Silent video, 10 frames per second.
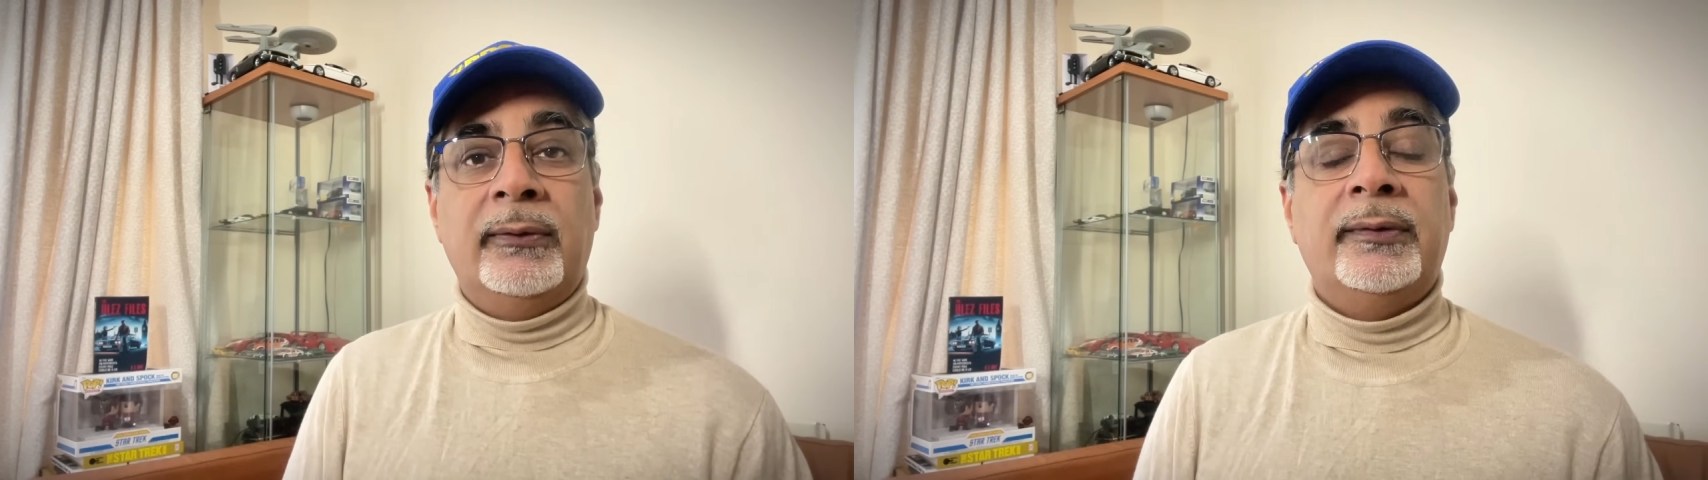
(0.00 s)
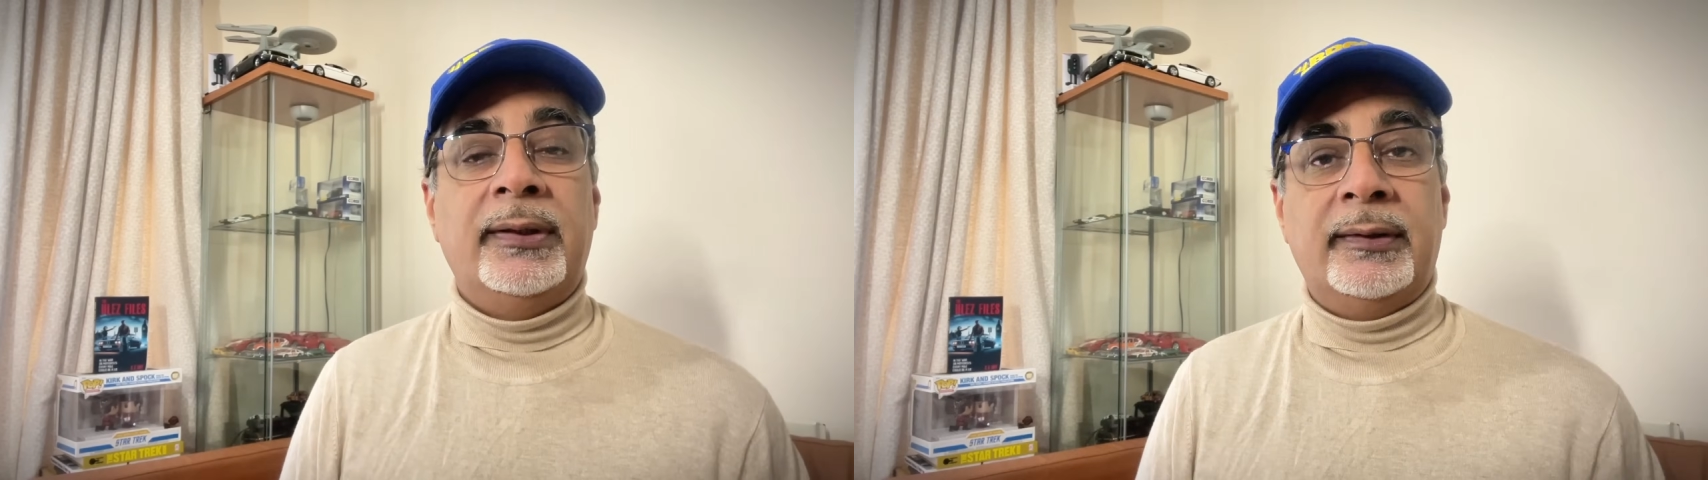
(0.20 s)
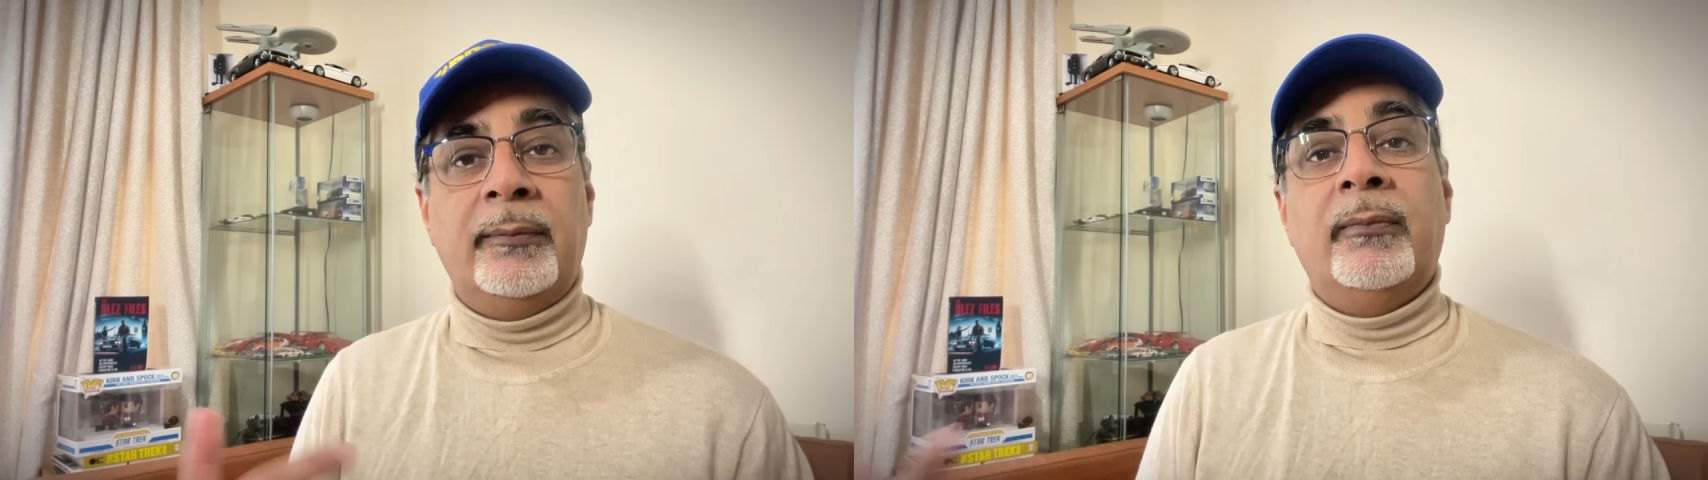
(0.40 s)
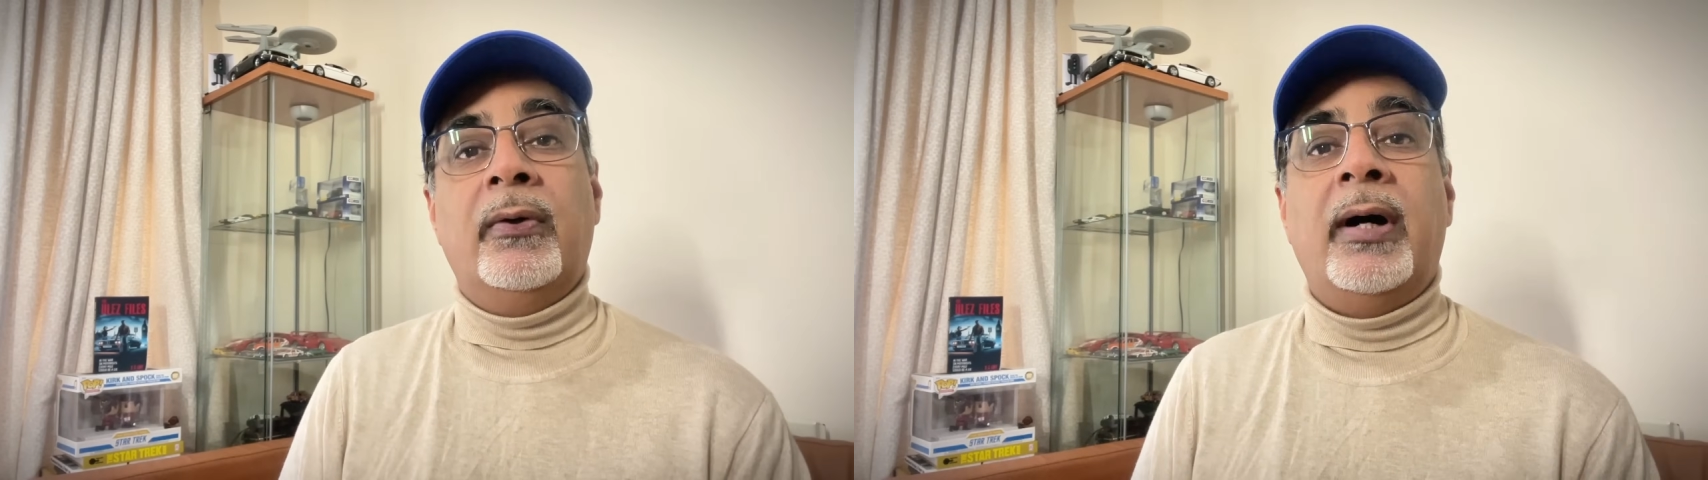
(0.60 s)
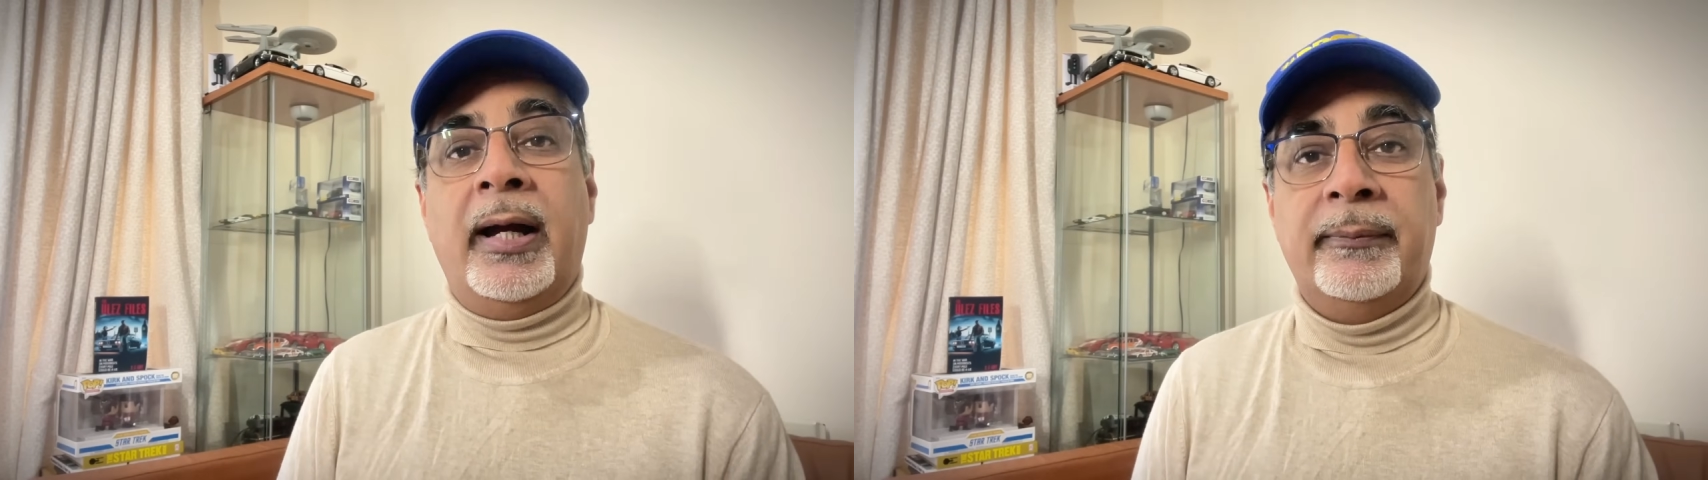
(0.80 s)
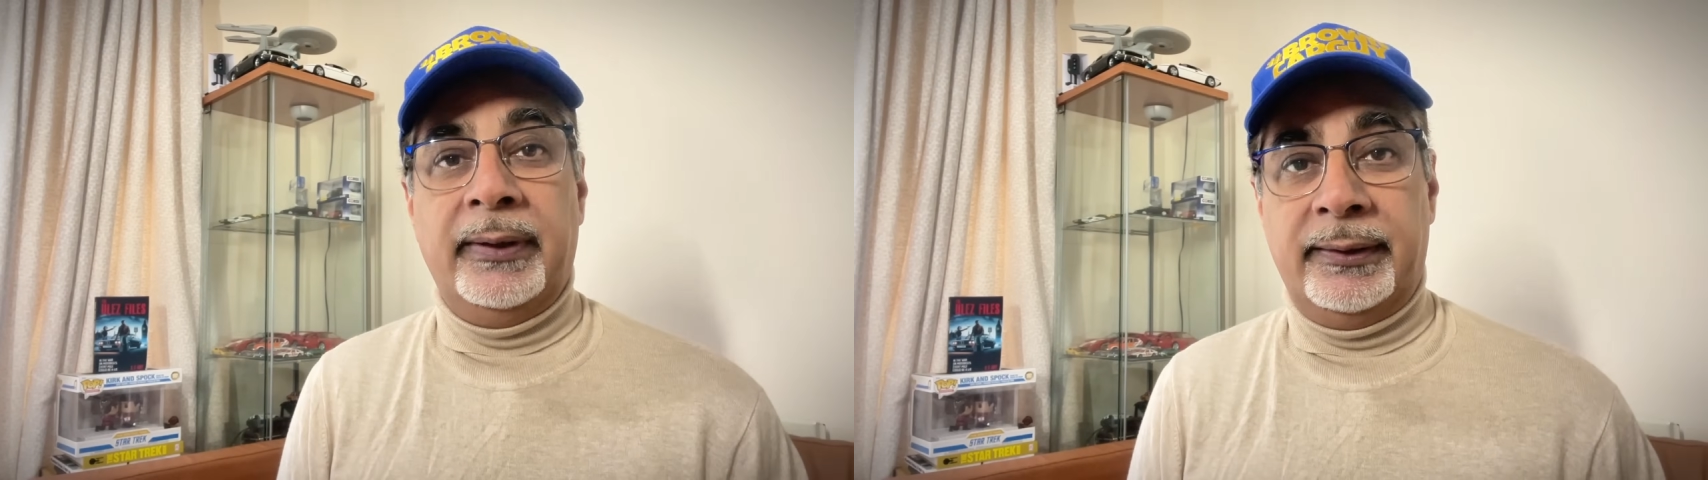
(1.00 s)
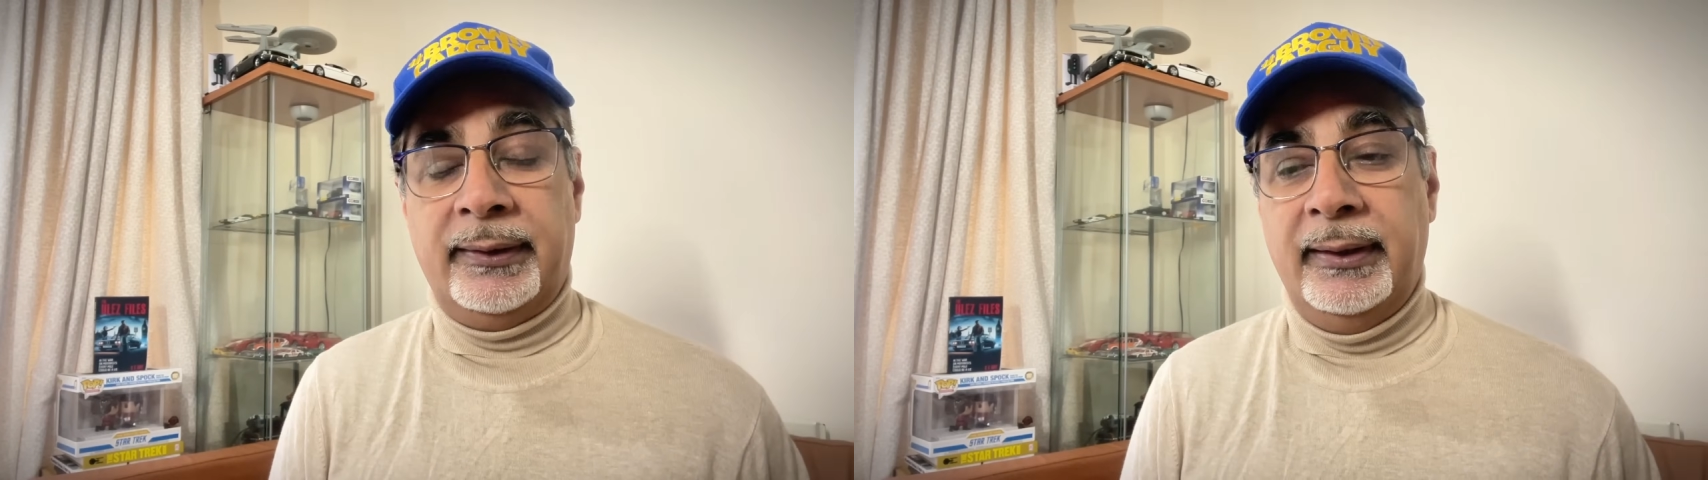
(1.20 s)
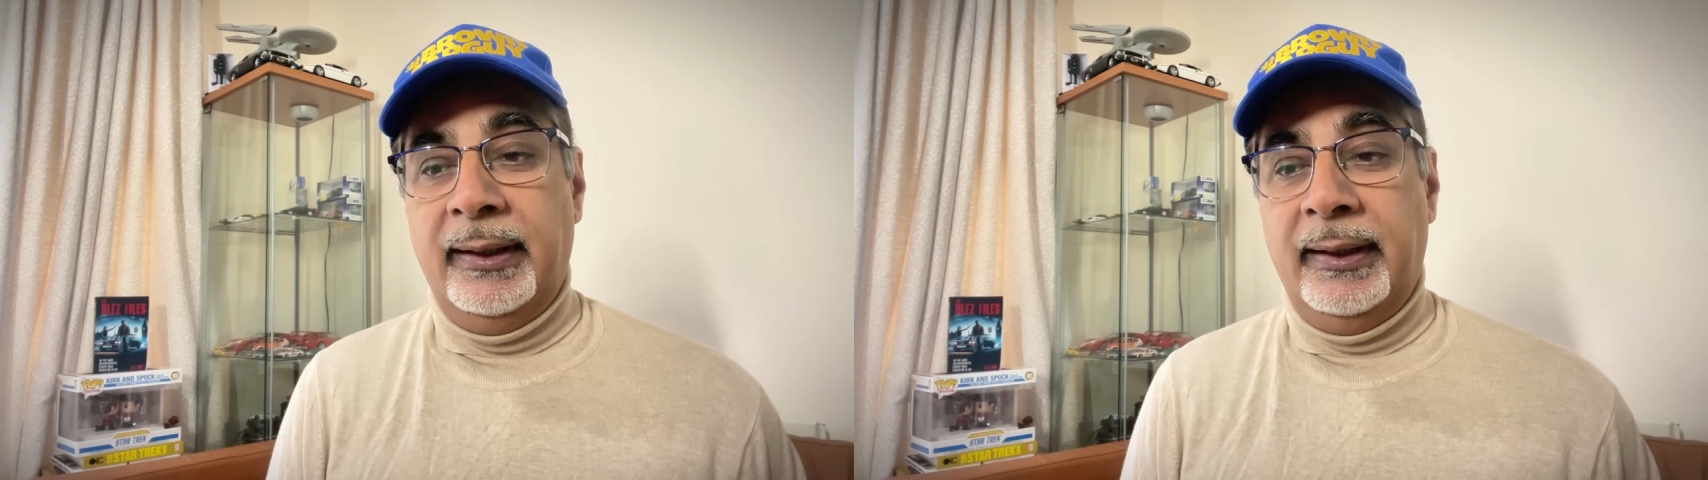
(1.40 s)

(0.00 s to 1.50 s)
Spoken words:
launching some more hybrids